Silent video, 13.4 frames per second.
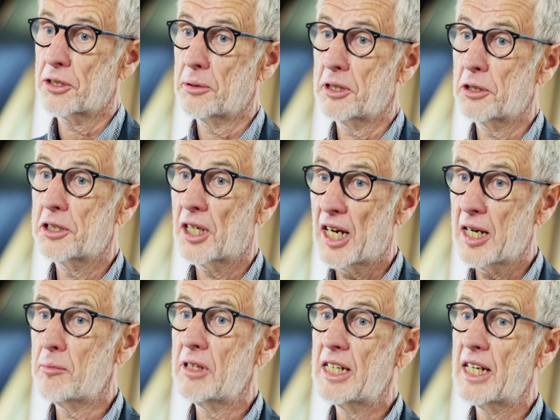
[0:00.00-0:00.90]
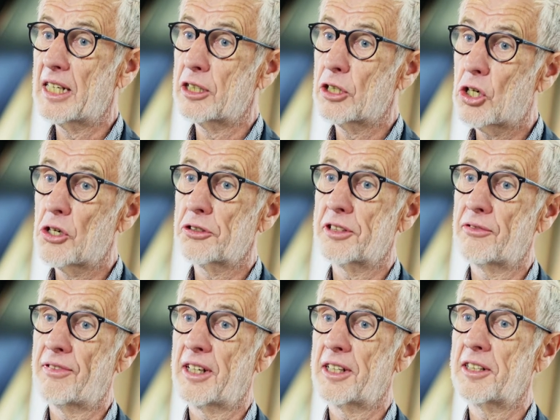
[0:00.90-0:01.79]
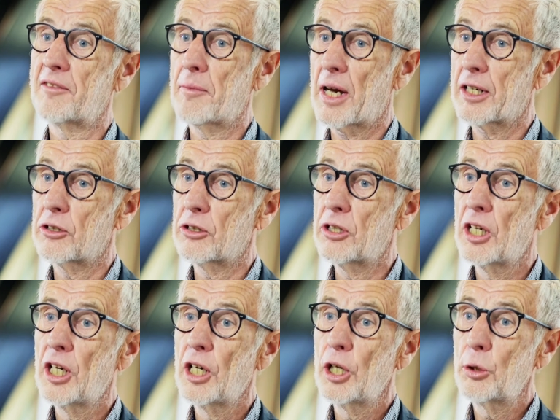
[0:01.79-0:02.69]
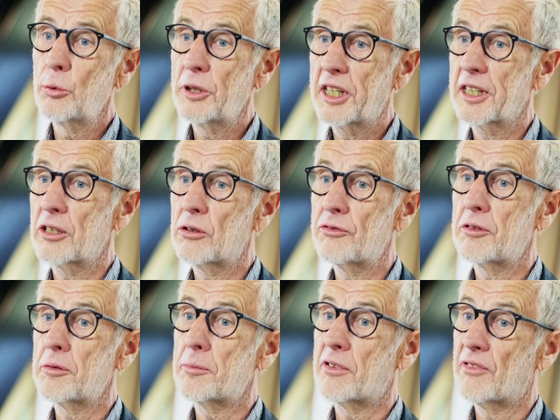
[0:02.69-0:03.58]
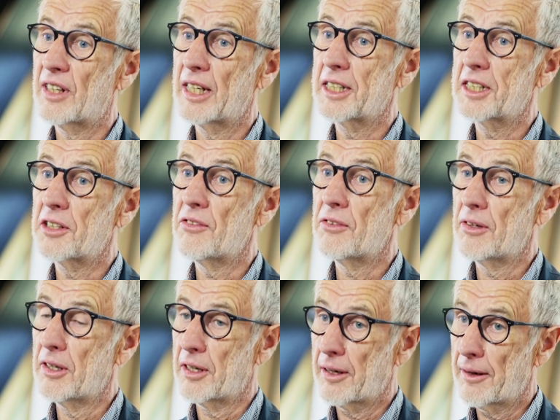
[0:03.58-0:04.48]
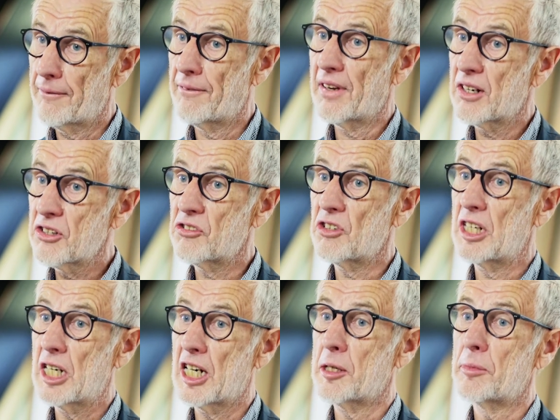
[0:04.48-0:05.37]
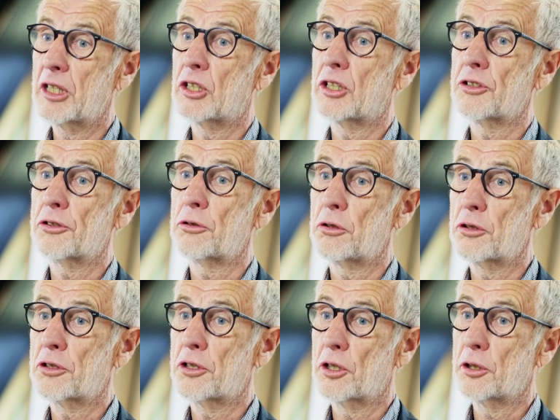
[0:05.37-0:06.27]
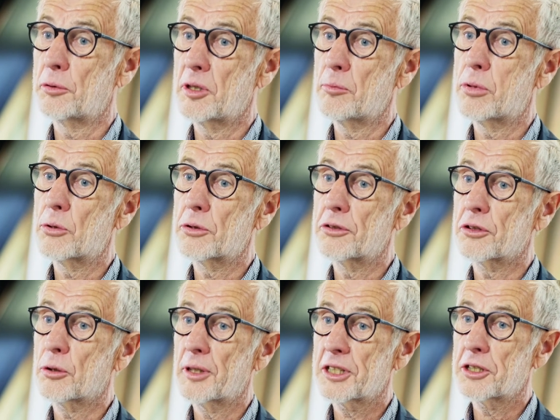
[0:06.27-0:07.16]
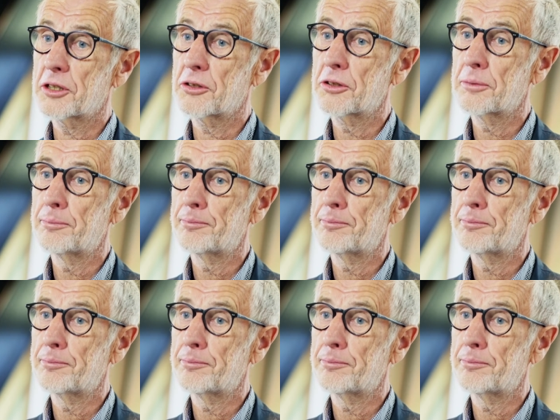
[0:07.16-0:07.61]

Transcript: So in a timely and a cost-effective manner, we can often provide very reliable answers to important questions.